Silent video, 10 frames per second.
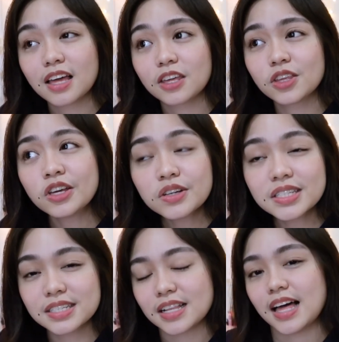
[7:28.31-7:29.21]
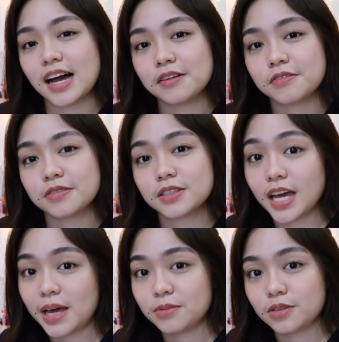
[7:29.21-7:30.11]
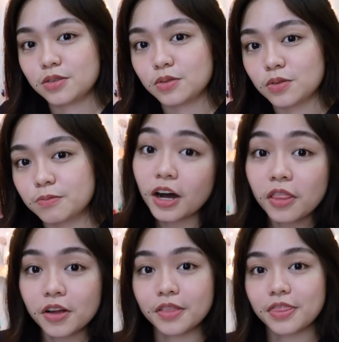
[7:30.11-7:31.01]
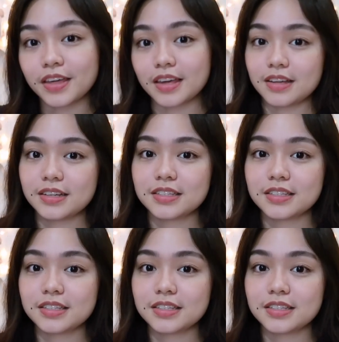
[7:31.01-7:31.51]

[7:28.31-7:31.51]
you still have time to do other things.